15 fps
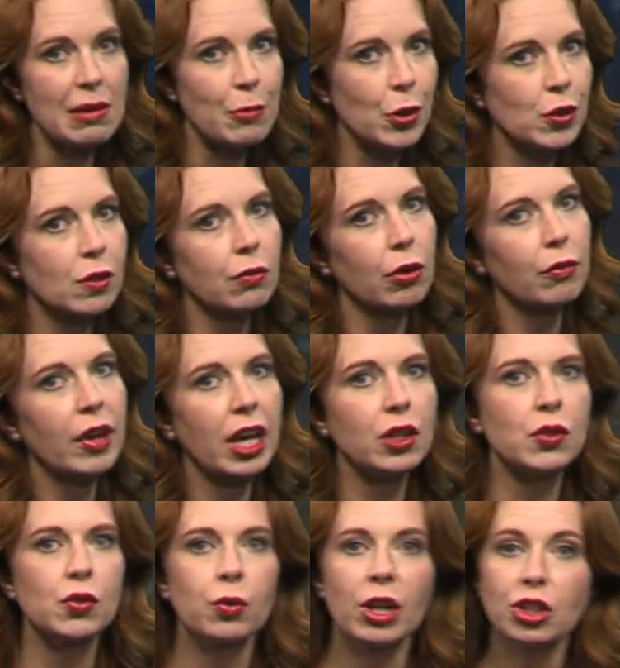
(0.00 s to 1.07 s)
Most of our
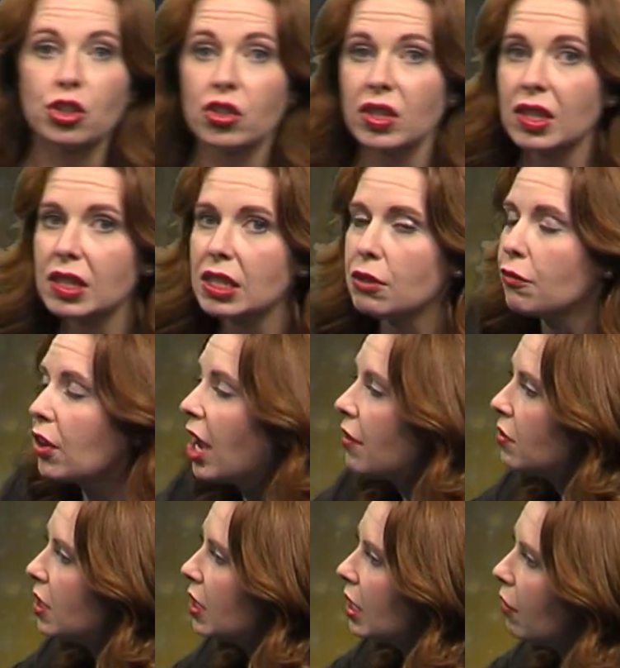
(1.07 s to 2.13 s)
values range 65
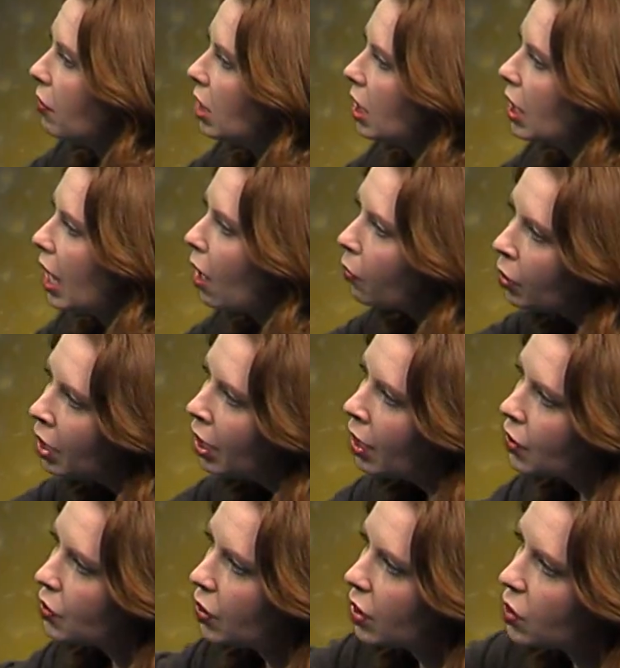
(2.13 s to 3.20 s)
to 70 now,
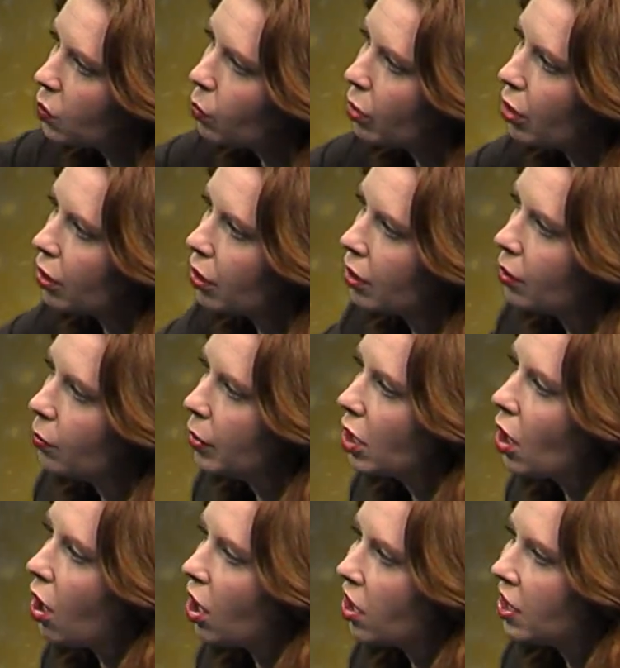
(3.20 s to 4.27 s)
so that's where we
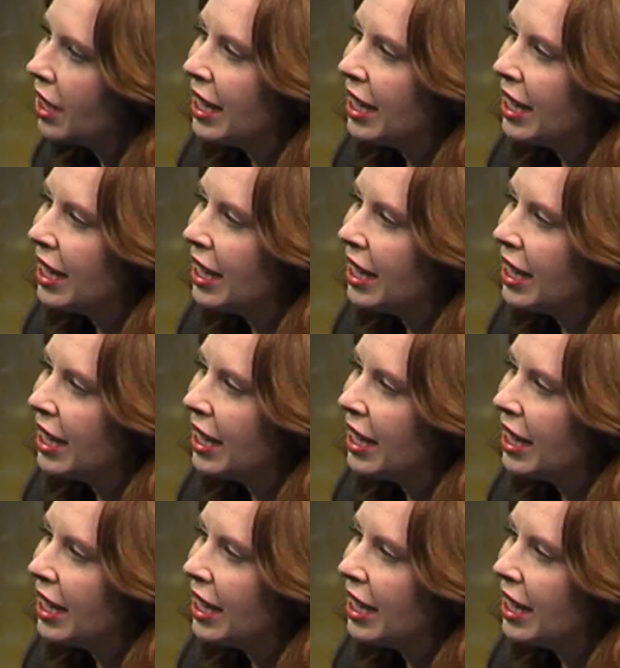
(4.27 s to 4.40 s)
are.